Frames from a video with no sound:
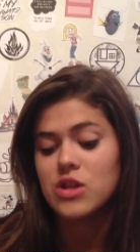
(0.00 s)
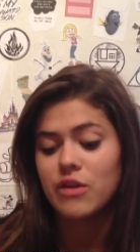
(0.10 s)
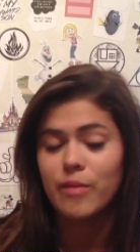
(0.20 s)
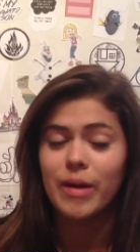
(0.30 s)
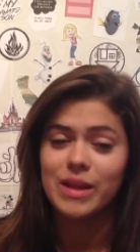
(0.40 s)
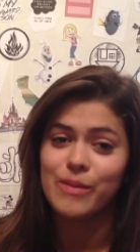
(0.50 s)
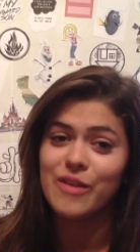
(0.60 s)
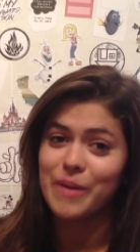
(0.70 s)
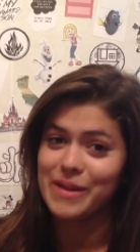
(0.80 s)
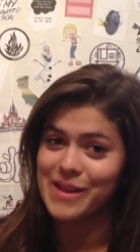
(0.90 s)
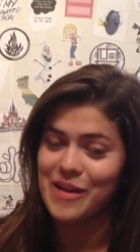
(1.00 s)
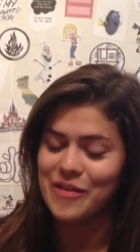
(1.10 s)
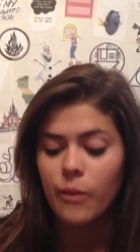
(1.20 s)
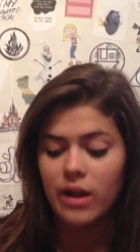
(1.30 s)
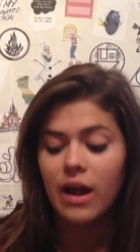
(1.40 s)
She reminds me of
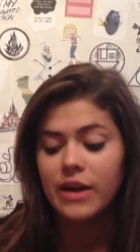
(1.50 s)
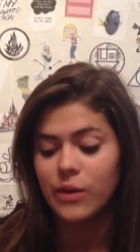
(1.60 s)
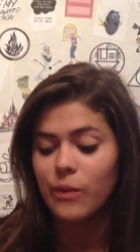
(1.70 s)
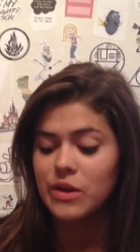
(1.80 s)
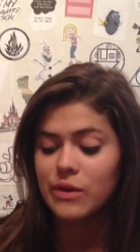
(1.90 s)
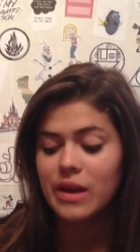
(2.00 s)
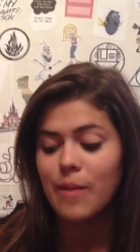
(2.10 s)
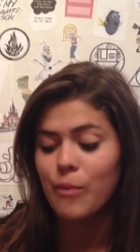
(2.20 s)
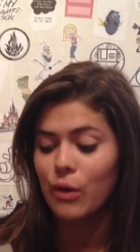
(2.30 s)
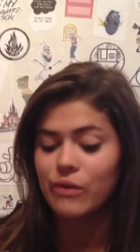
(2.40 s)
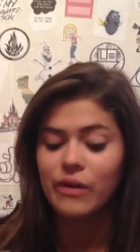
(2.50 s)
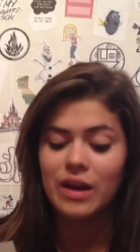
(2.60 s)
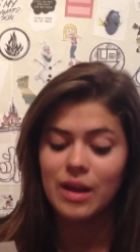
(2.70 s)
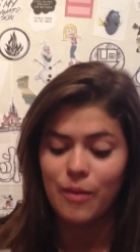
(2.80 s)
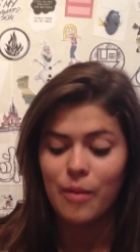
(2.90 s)
myself. Well, I don't want you to get bored
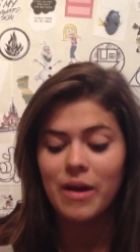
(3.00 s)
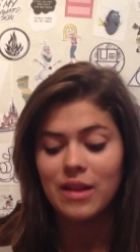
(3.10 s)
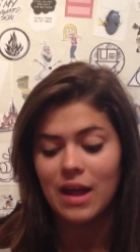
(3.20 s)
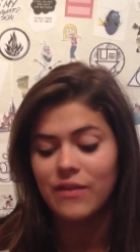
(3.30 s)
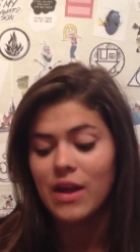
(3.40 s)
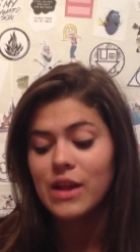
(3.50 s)
reading about my life,